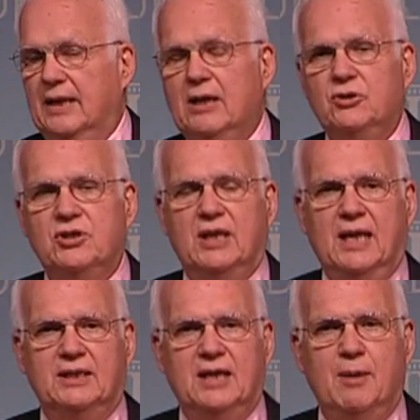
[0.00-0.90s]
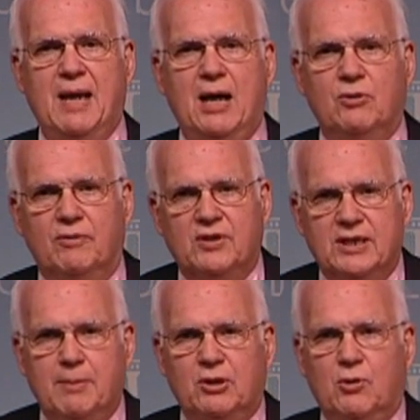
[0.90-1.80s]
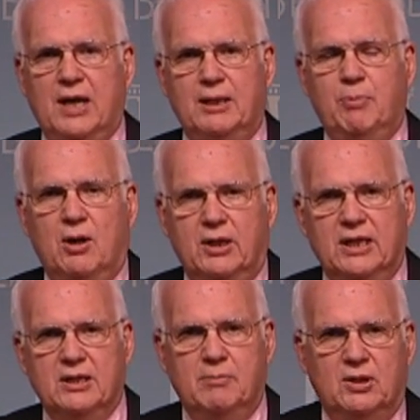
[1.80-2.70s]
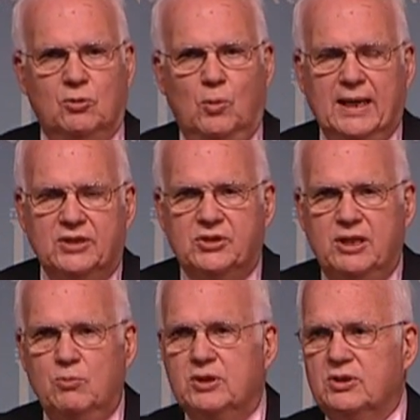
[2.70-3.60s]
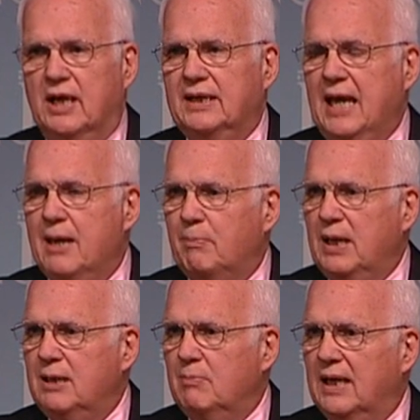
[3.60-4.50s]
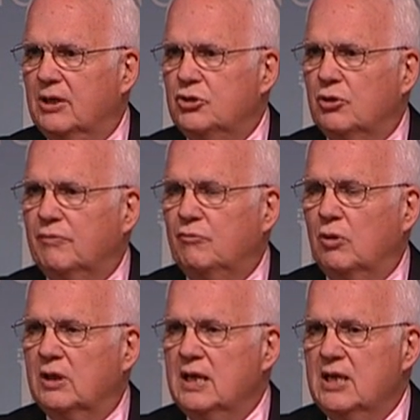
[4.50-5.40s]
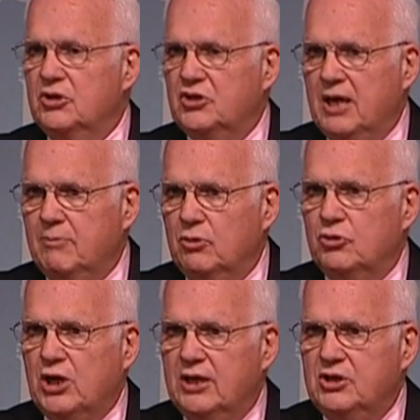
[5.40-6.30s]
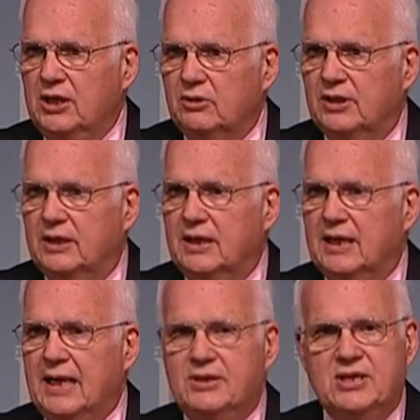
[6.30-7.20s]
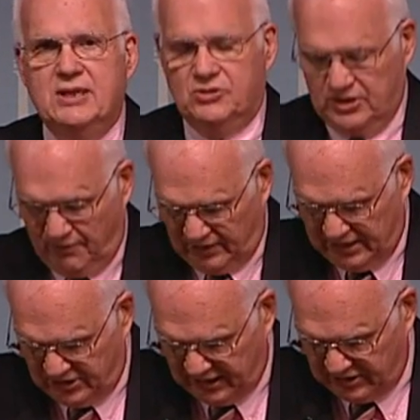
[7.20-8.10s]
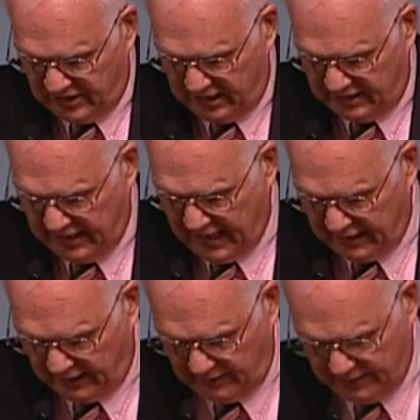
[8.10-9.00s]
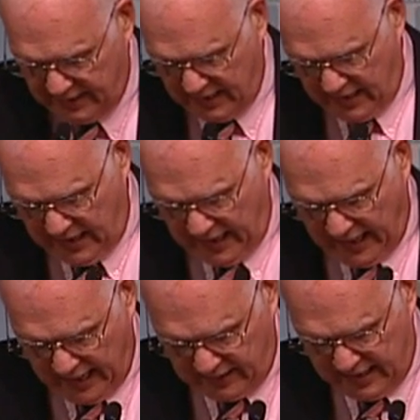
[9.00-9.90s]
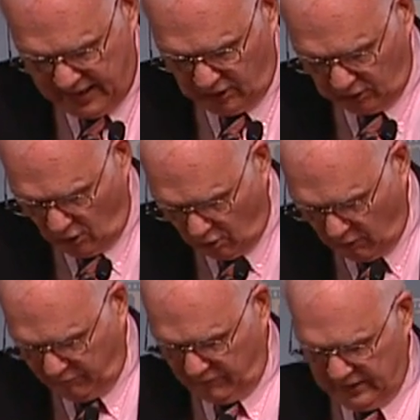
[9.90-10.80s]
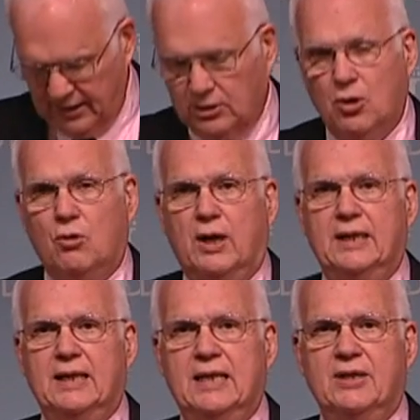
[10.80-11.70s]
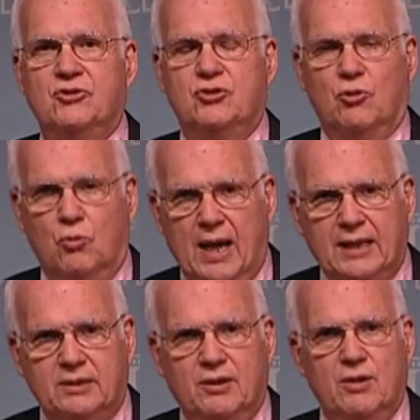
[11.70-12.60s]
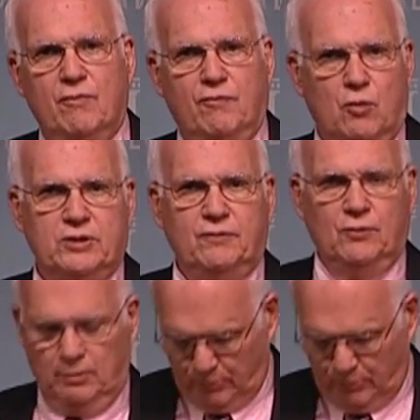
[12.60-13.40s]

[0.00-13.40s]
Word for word: Nelson had come out of the Democratic Party in the Middle West. He was a campaign manager for Samuel J. Tilden in 1876 in Indiana, and he, gloried in his direct, forceful